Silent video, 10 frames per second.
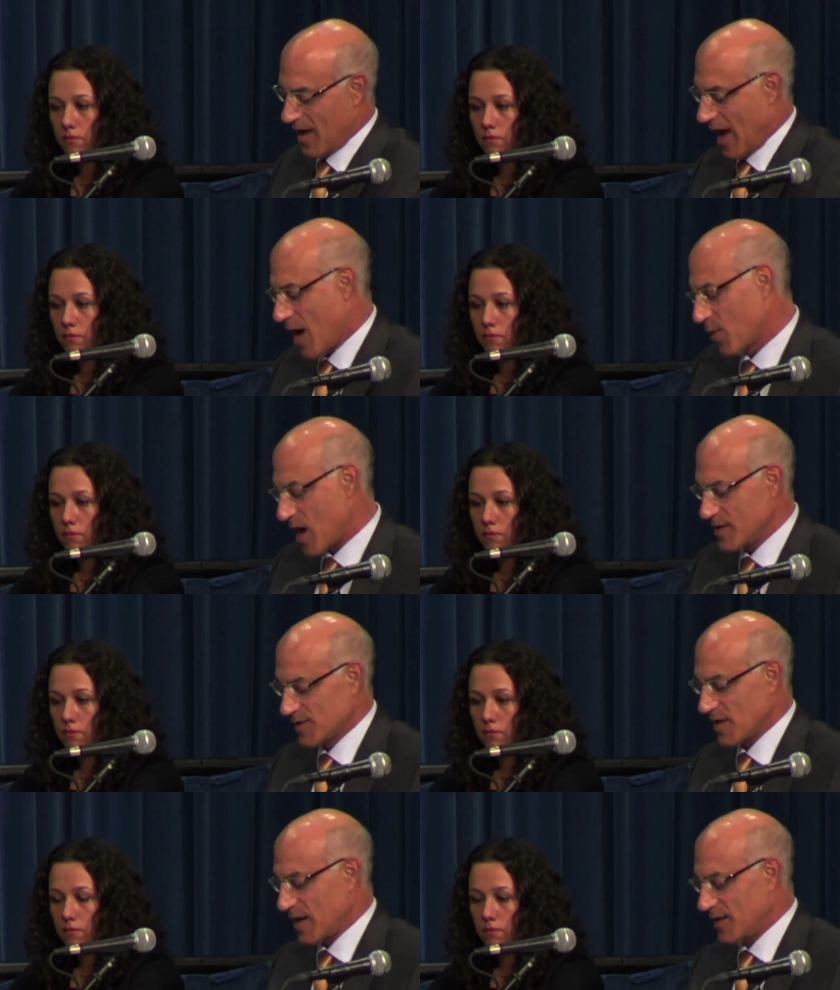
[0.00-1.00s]
Speaker 1: Albert
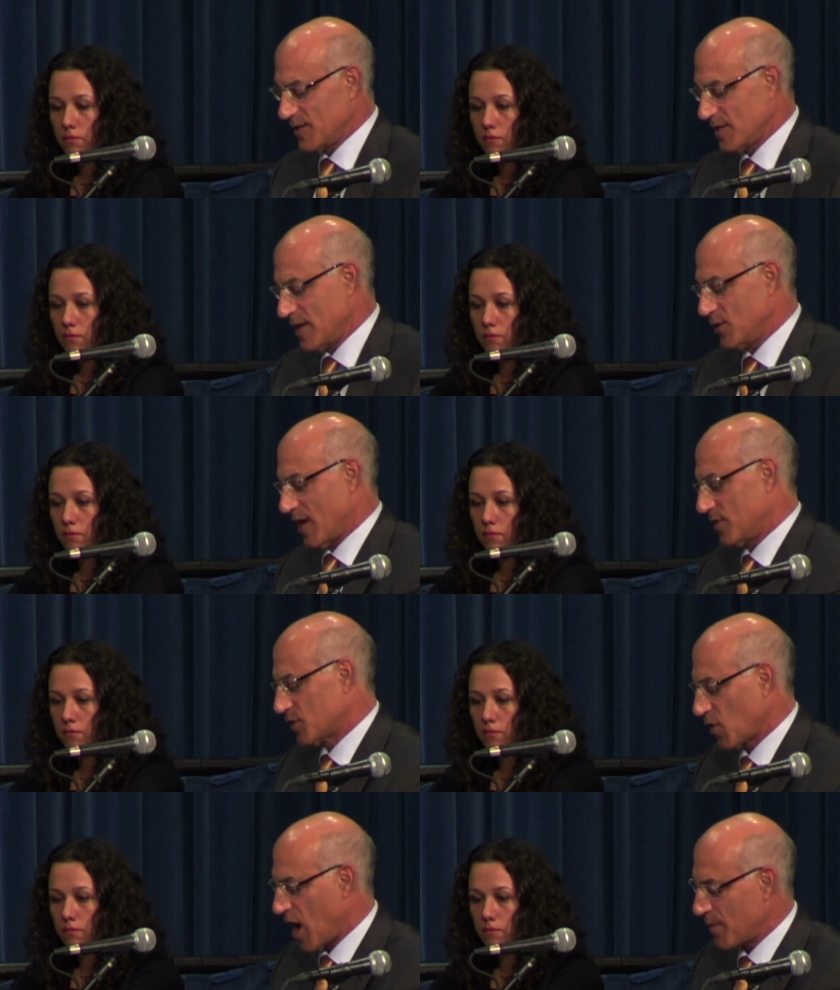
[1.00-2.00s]
Einstein is said to have
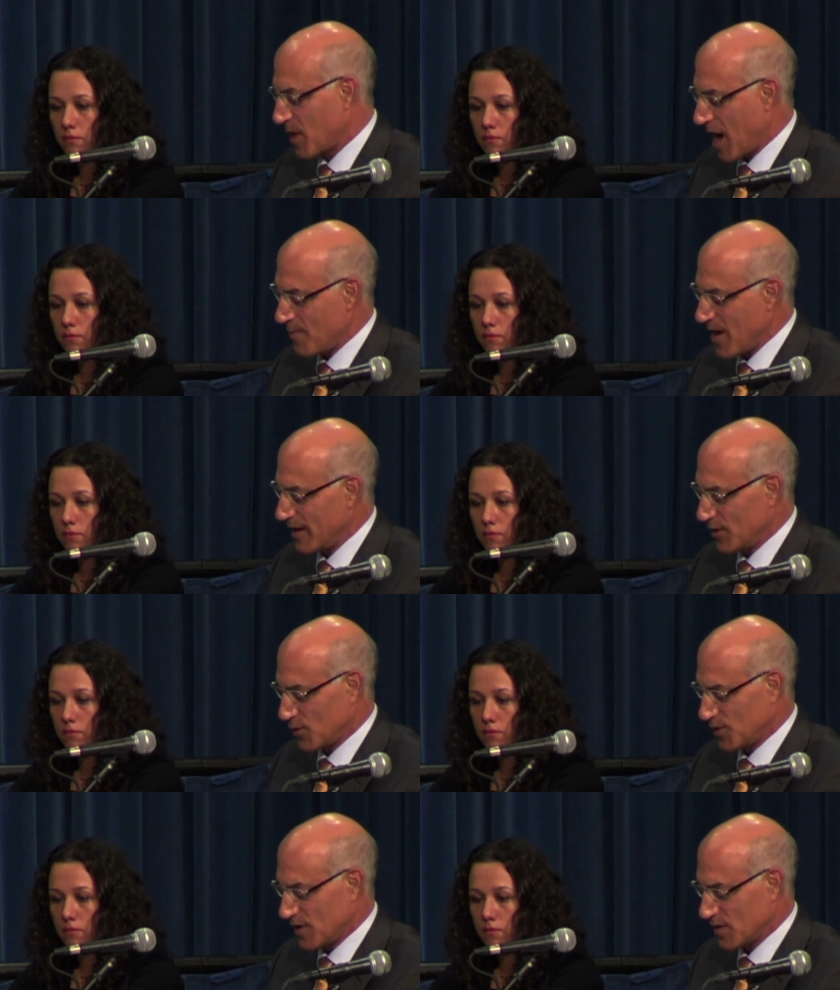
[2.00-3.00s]
described compound
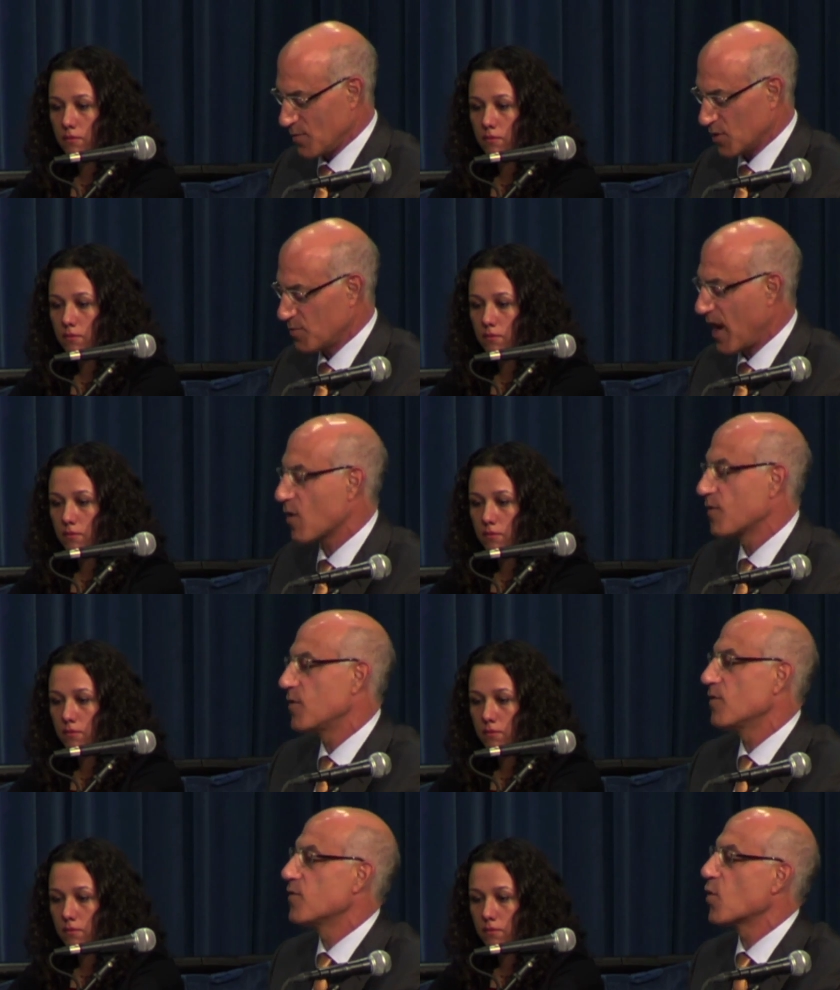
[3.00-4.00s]
interest as the most
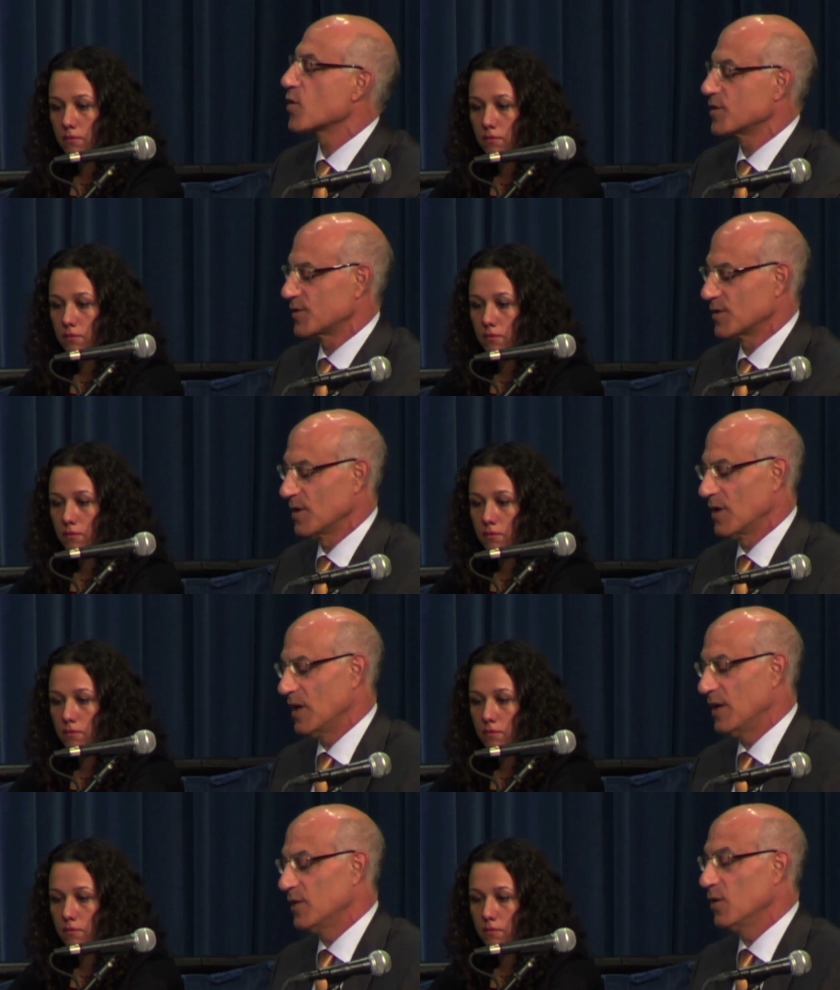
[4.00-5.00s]
powerful force
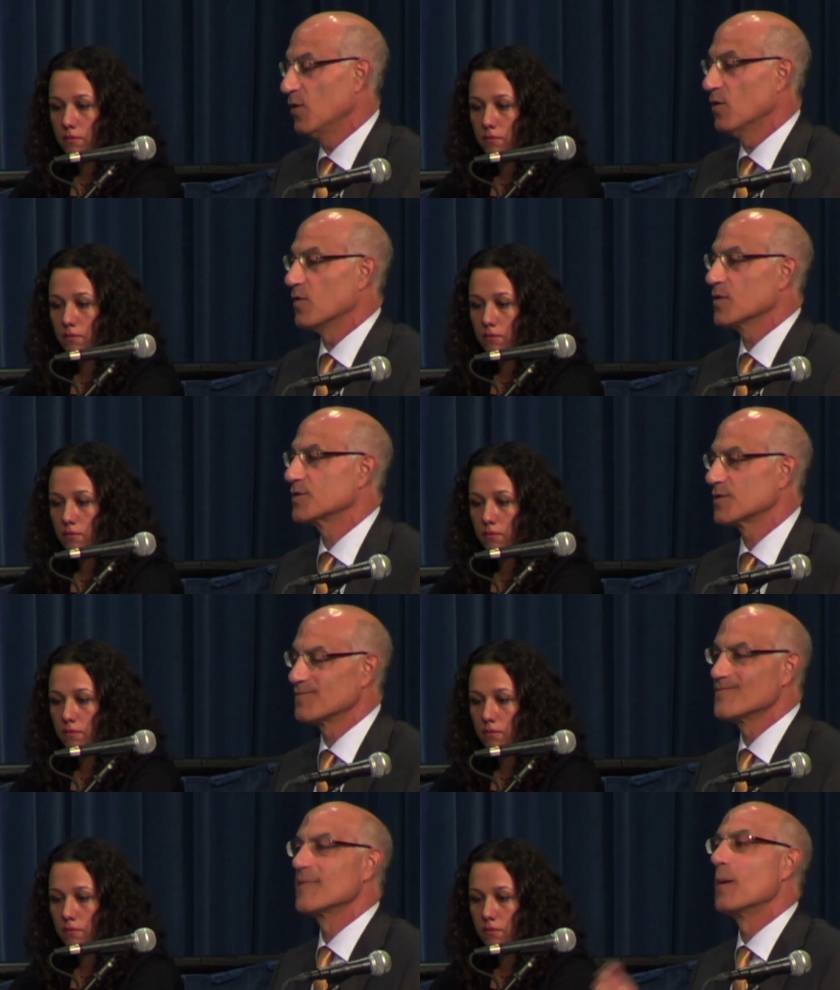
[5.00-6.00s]
in the universe.
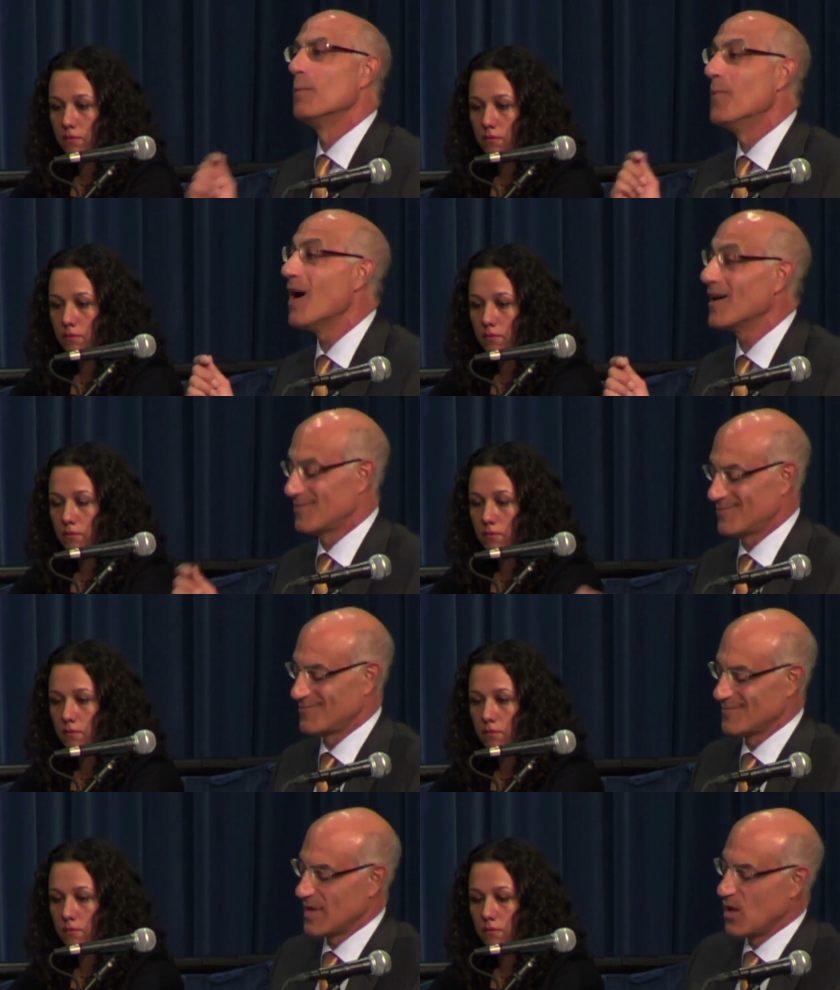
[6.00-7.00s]
But
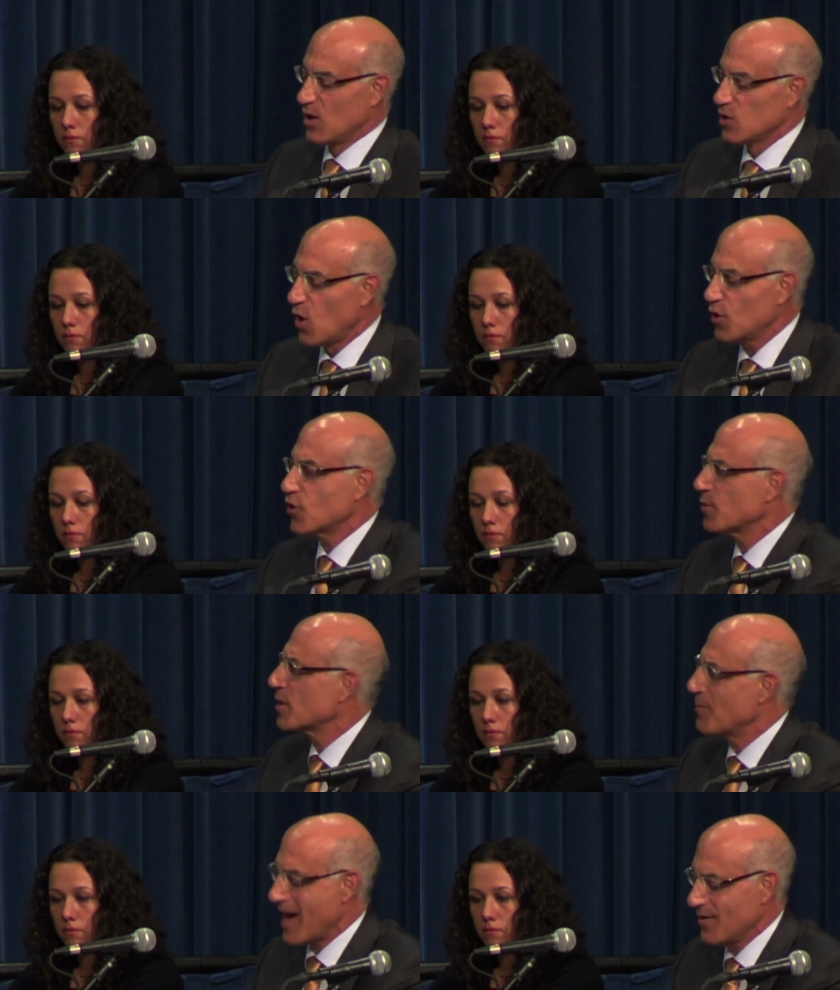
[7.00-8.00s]
long term
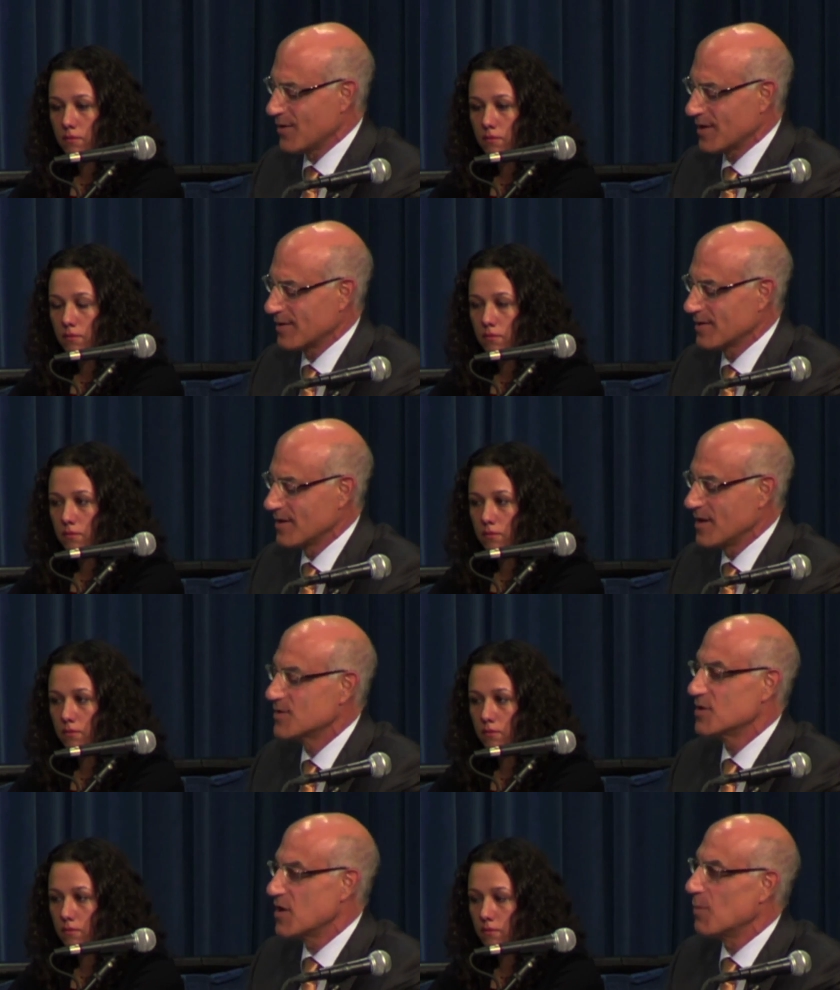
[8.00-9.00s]
compounding is
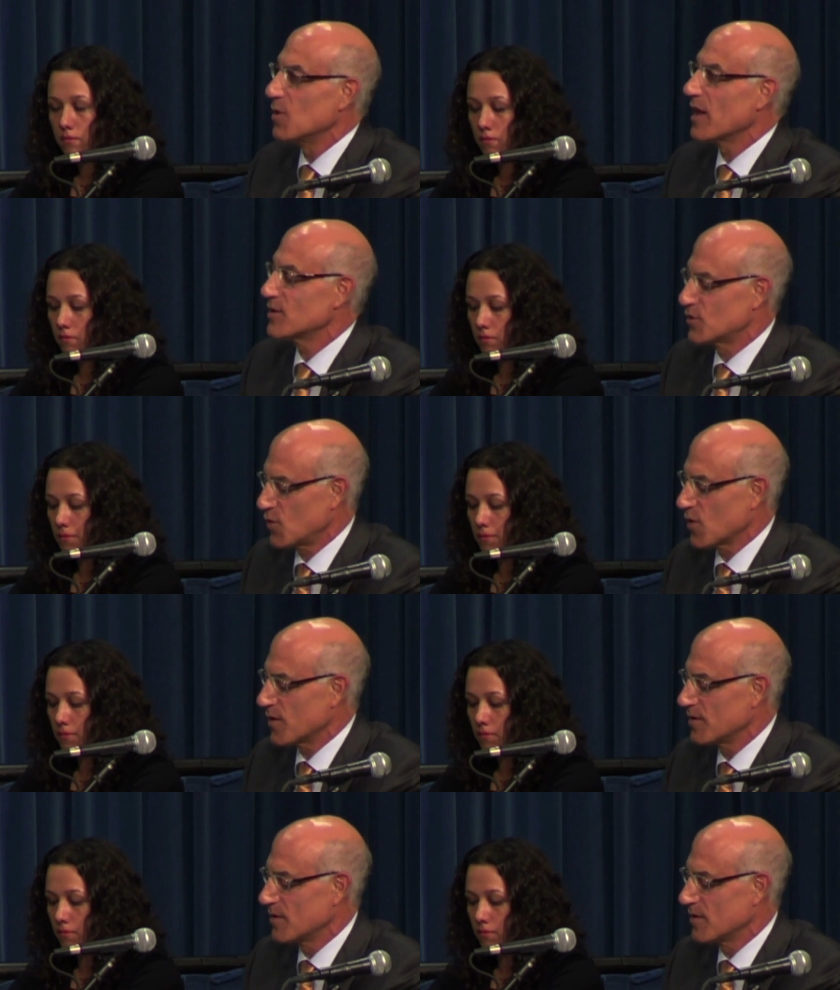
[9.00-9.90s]
a double edged sword.